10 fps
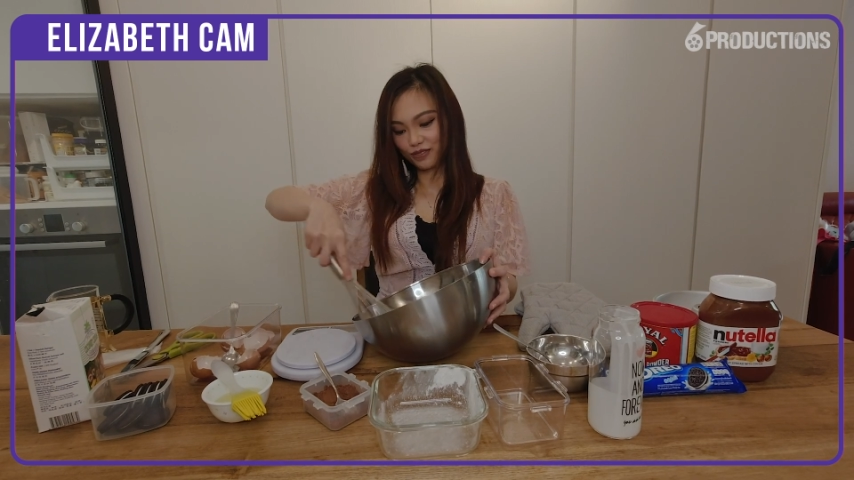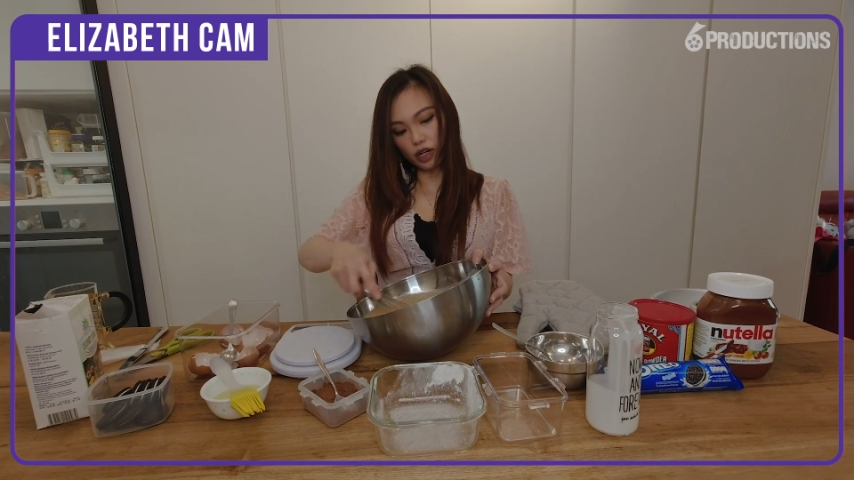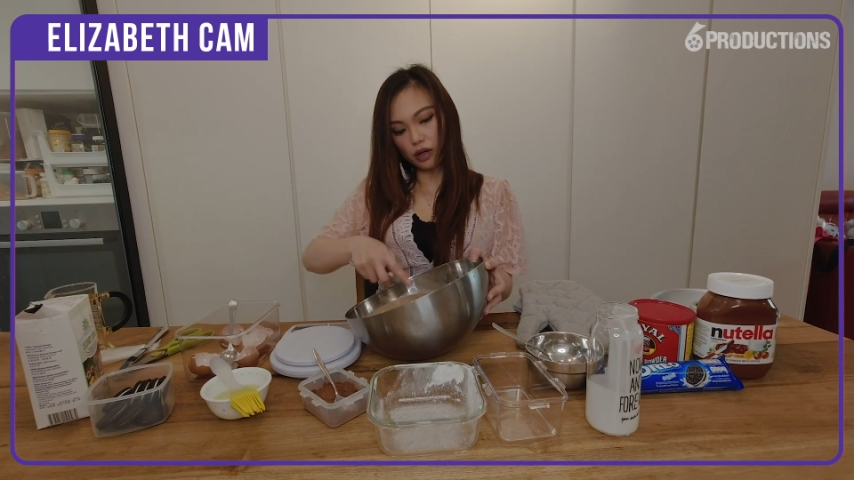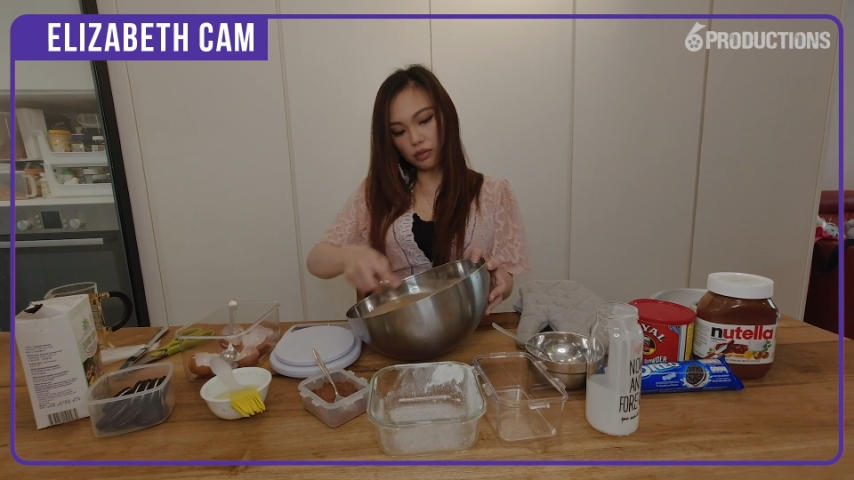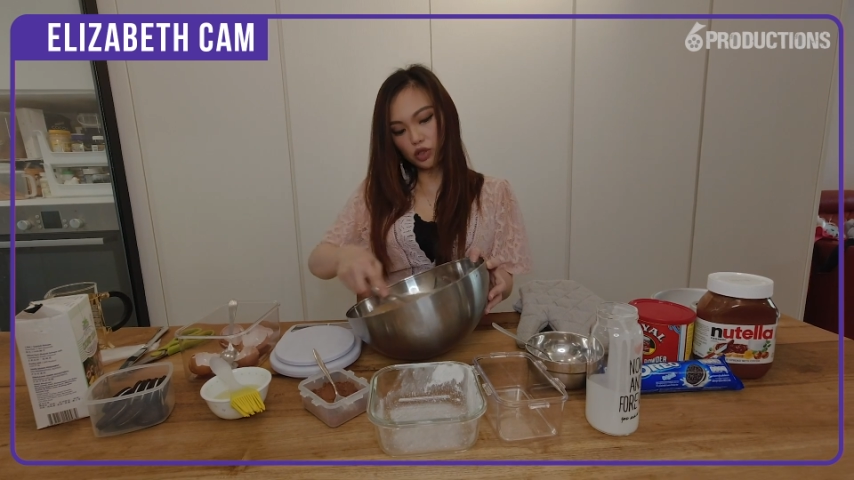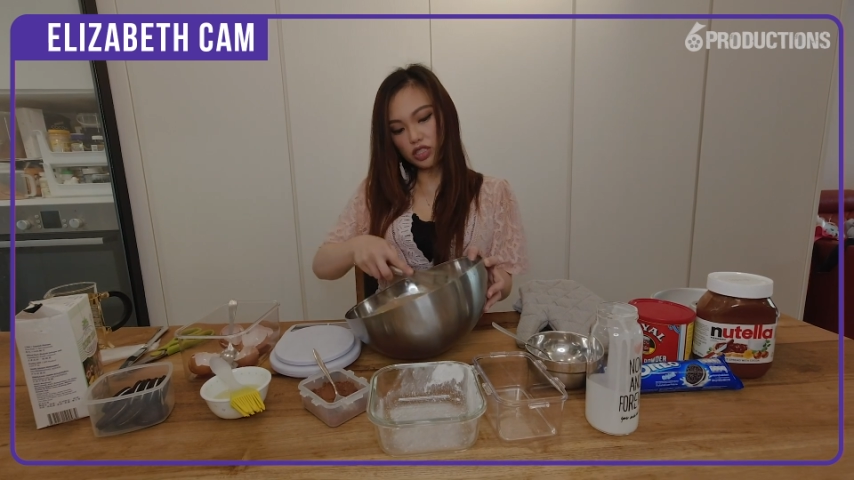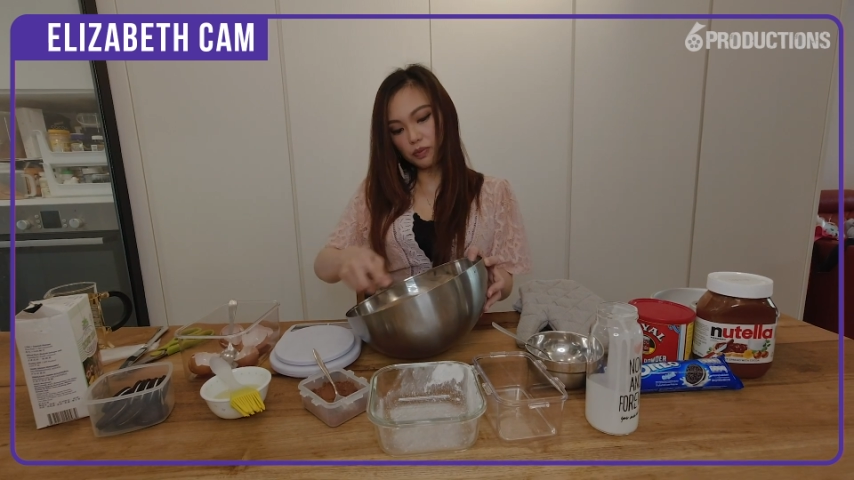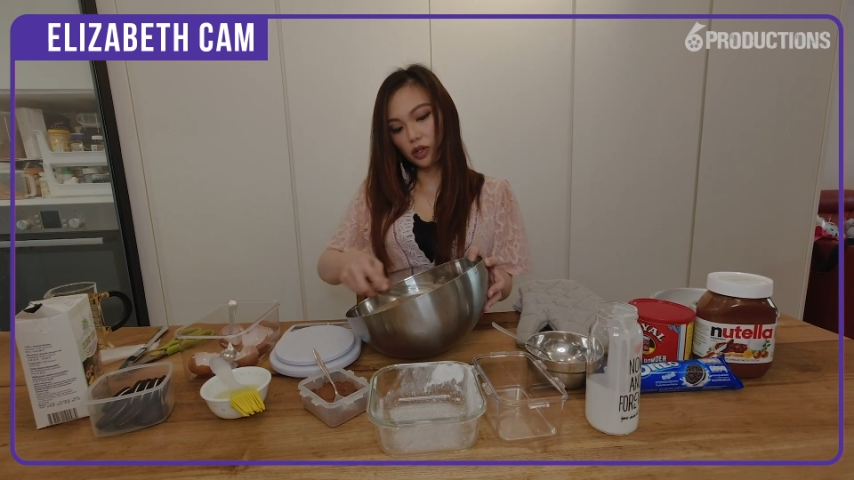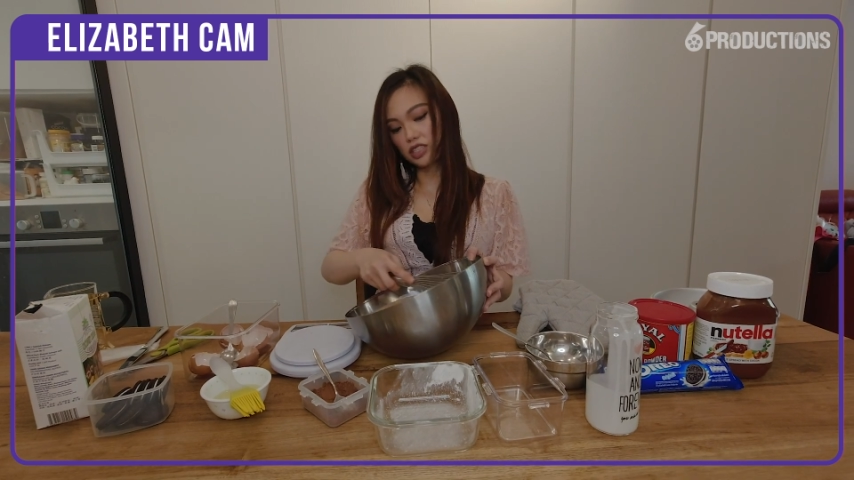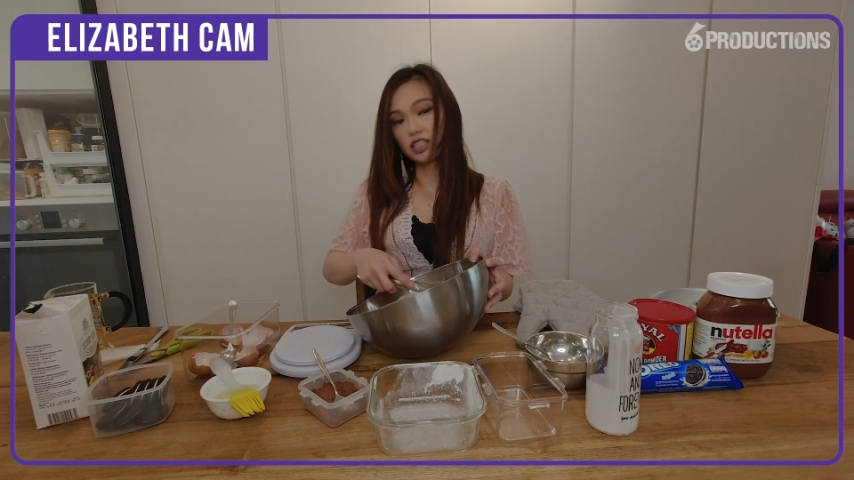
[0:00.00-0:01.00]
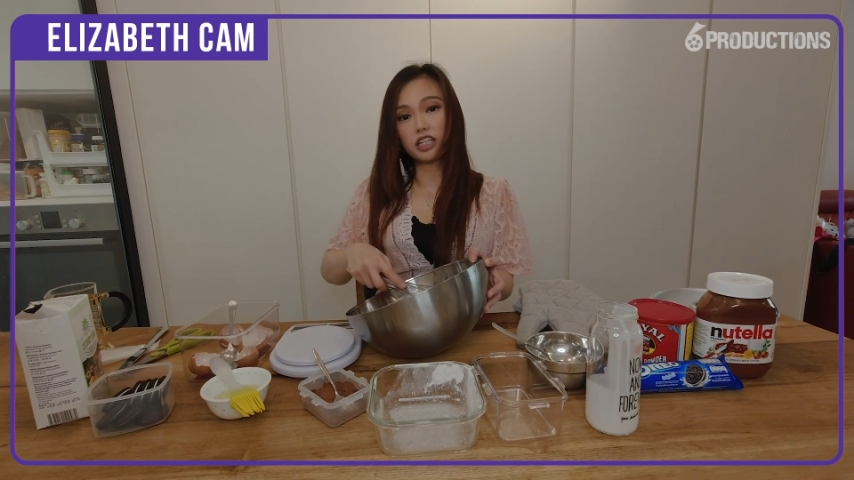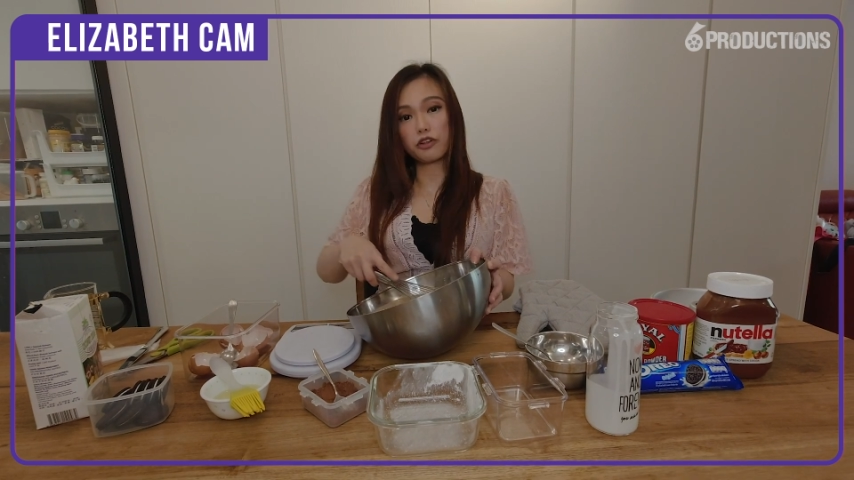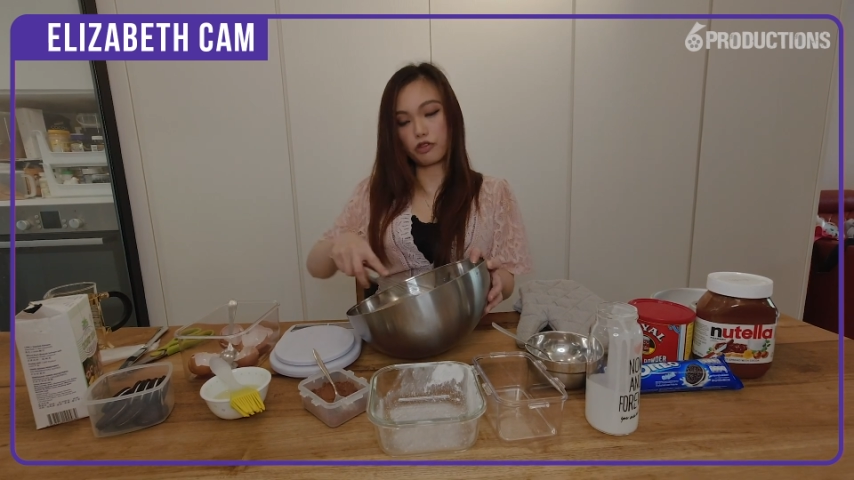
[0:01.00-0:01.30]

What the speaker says: Most importantly,